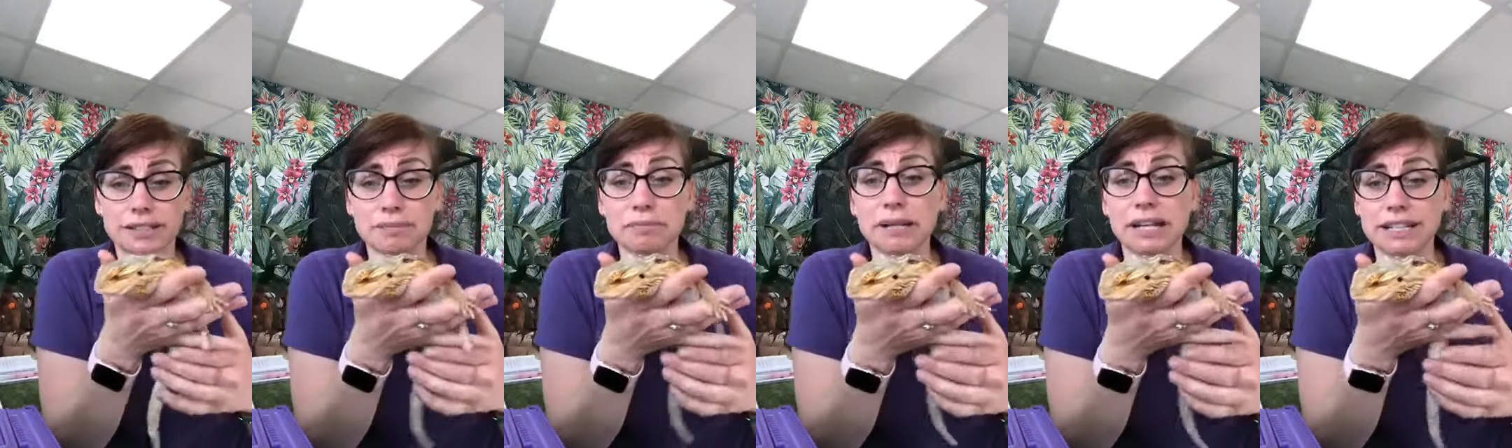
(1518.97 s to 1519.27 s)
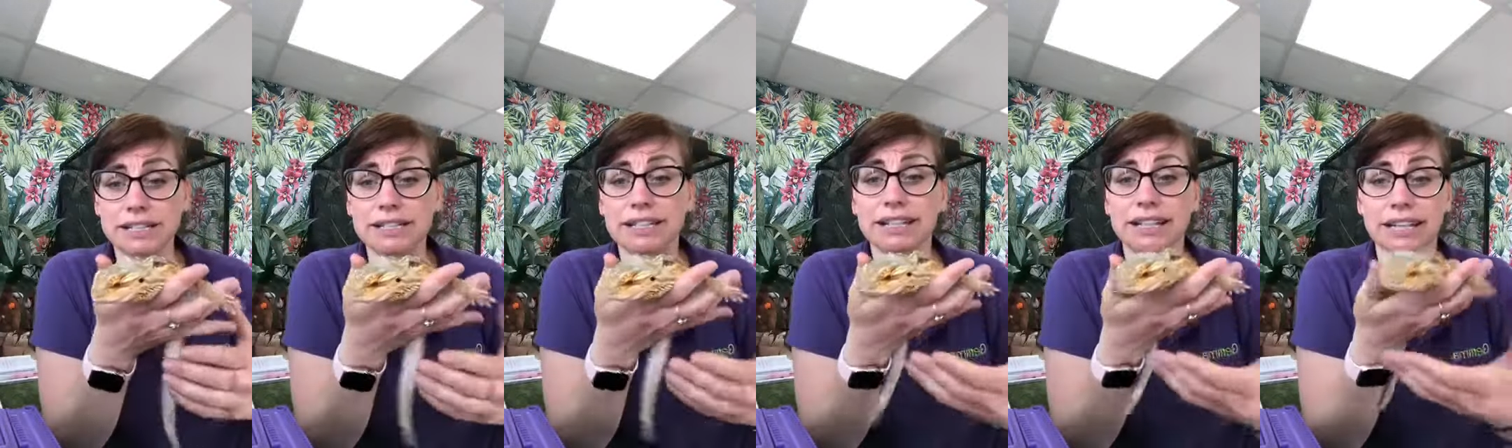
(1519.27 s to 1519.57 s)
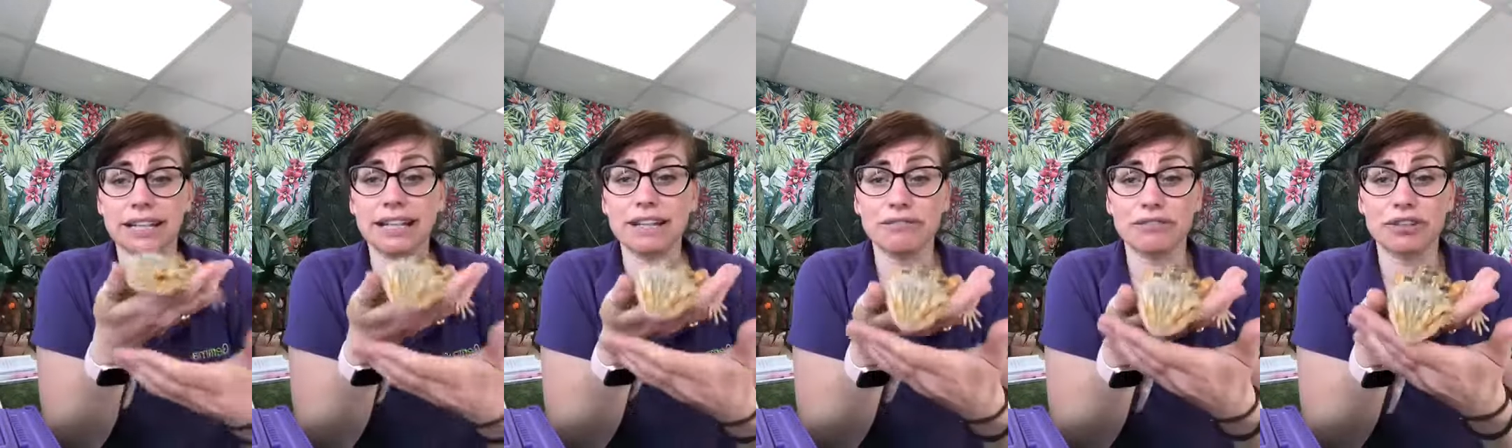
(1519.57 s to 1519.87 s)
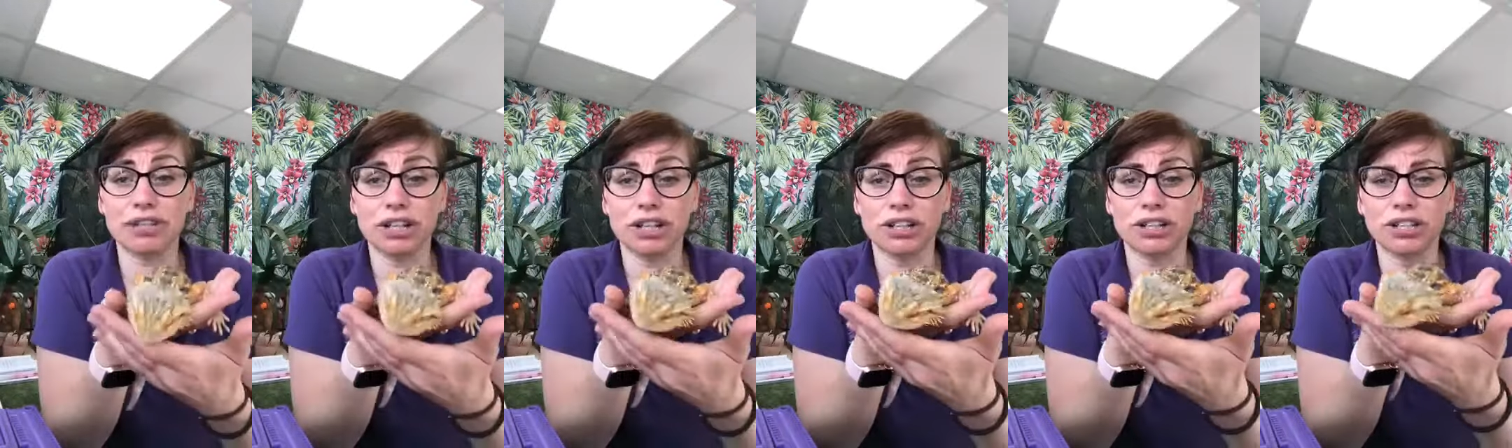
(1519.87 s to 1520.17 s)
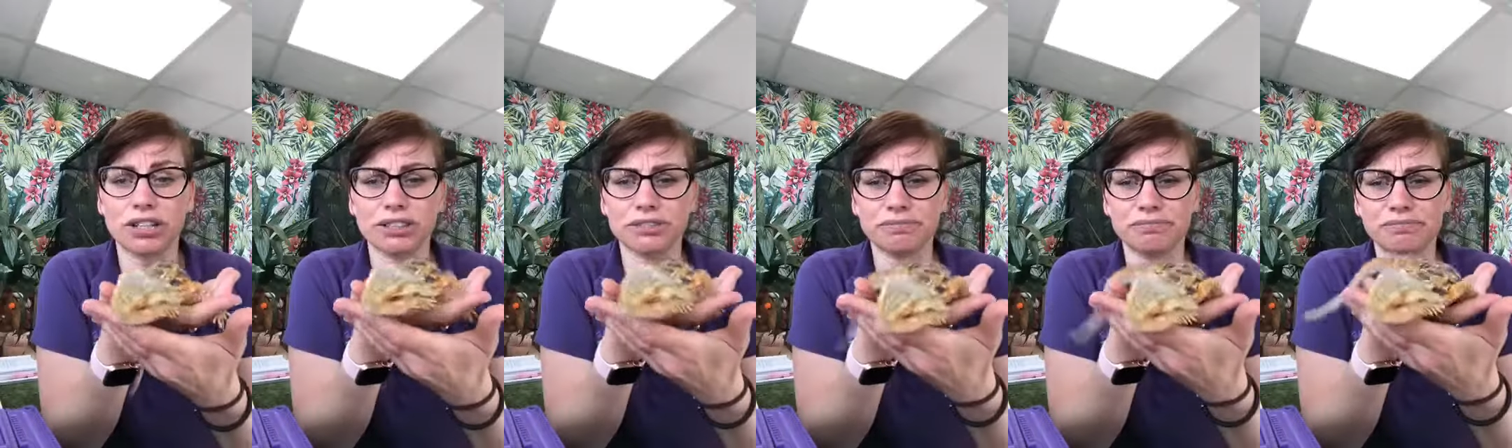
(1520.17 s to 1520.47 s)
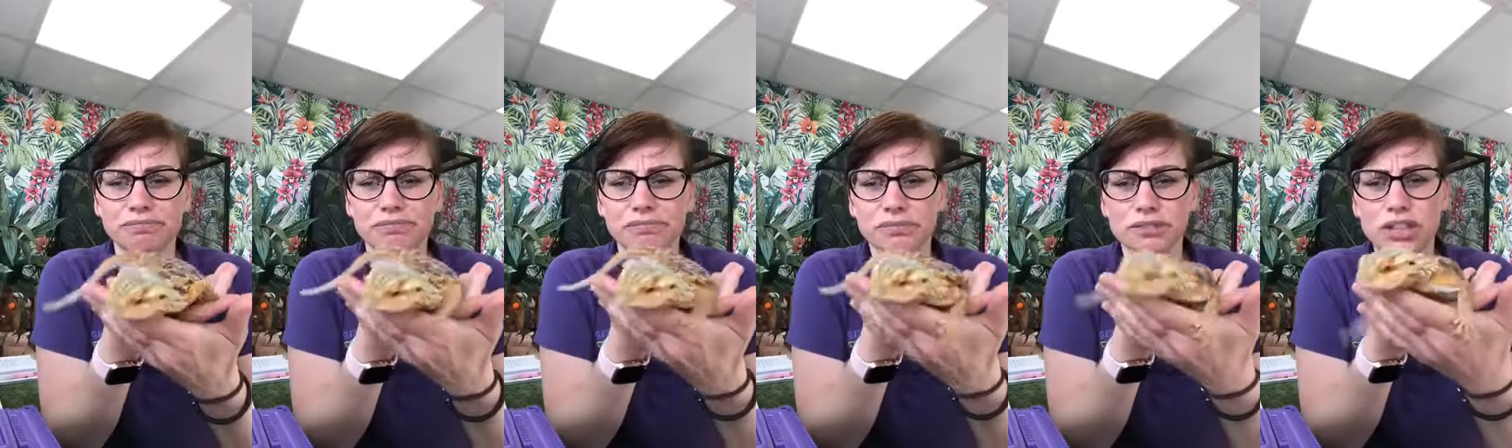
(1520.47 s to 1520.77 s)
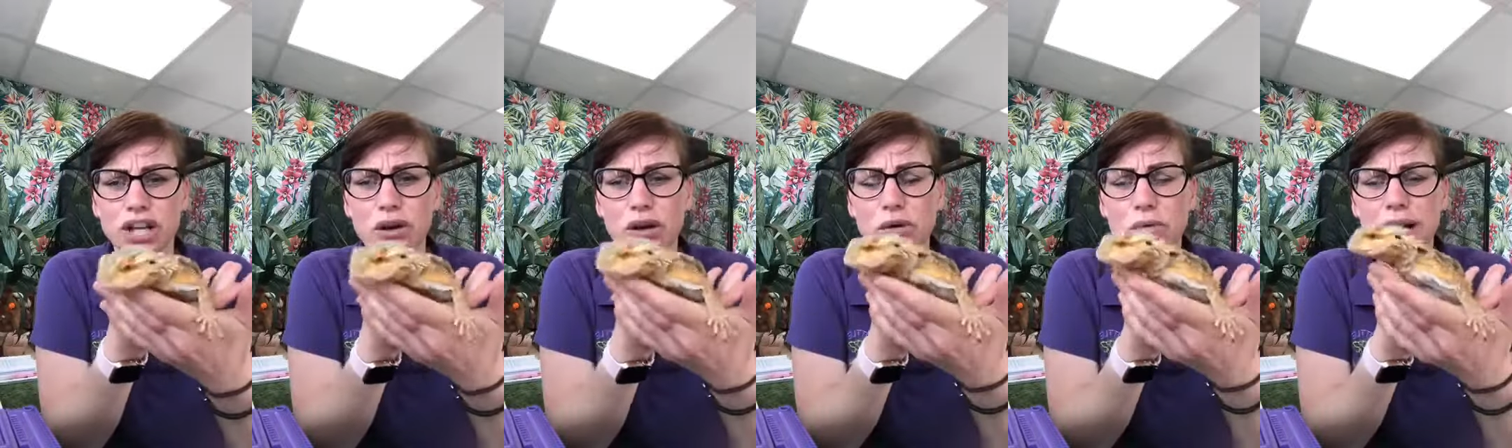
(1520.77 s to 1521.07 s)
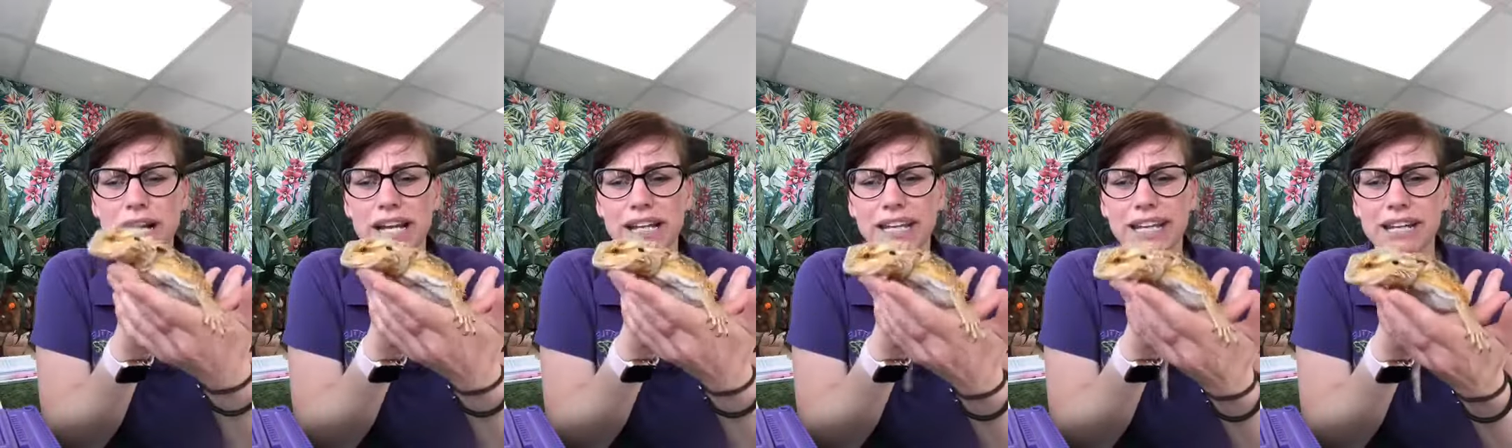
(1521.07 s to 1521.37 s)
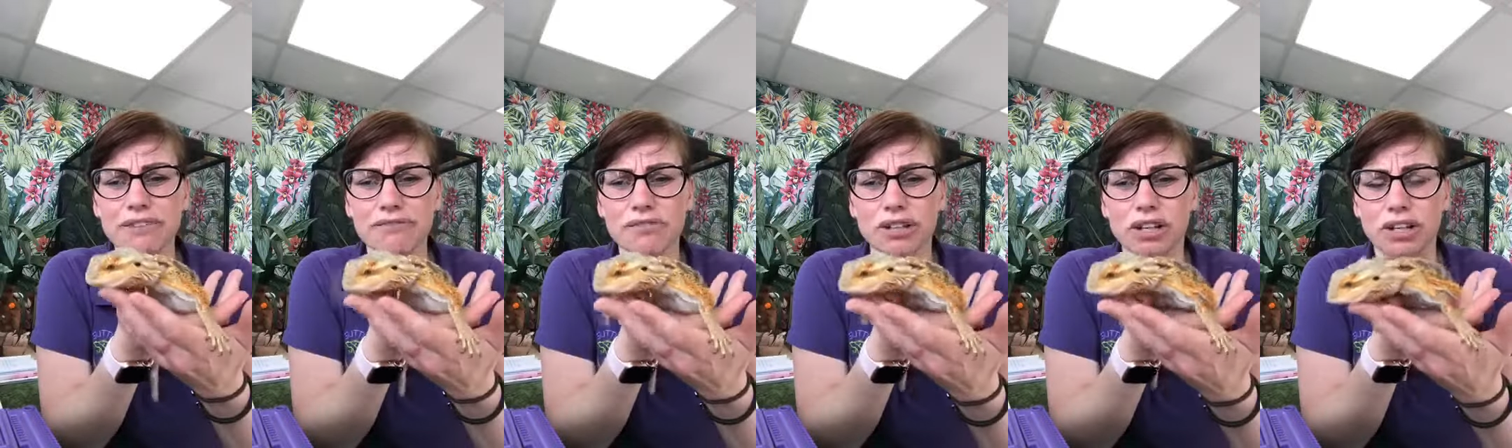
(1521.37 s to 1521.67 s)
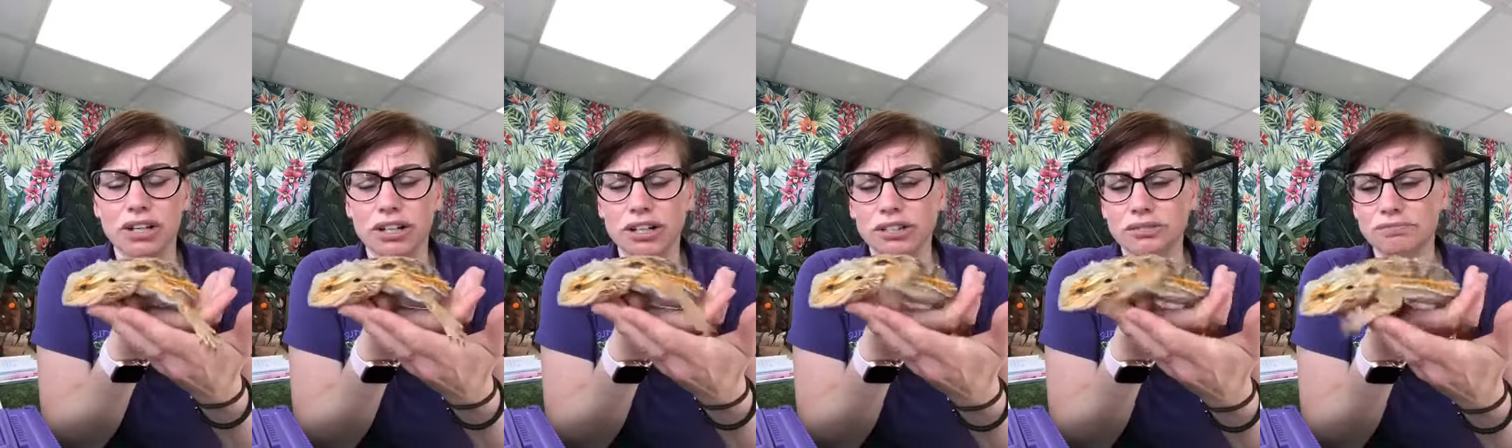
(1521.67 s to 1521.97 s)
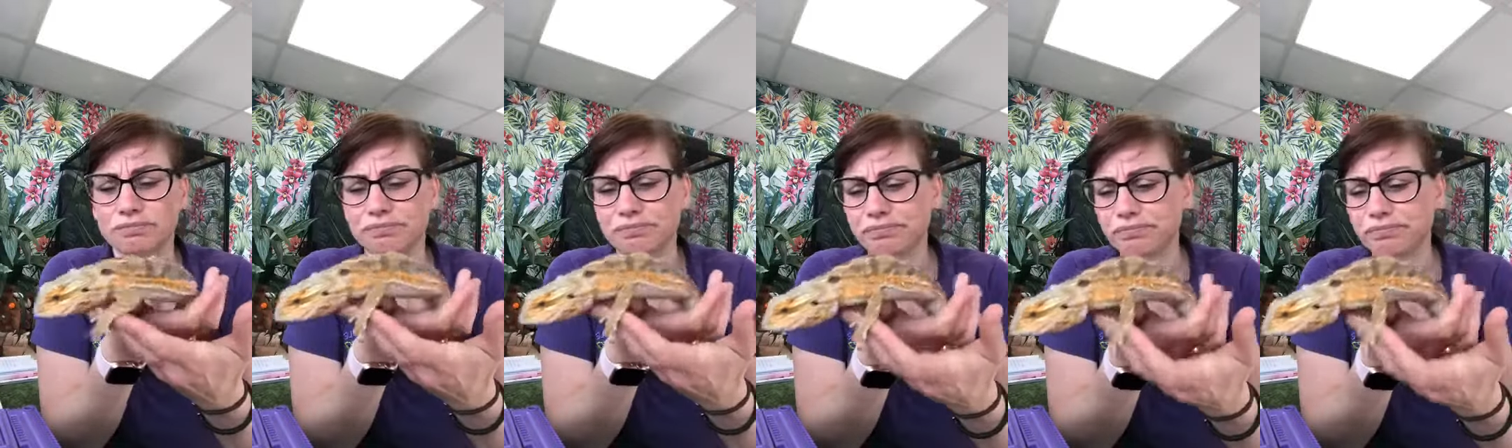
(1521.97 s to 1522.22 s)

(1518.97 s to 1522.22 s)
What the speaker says: basically leave her alone. Go away, leave her alone.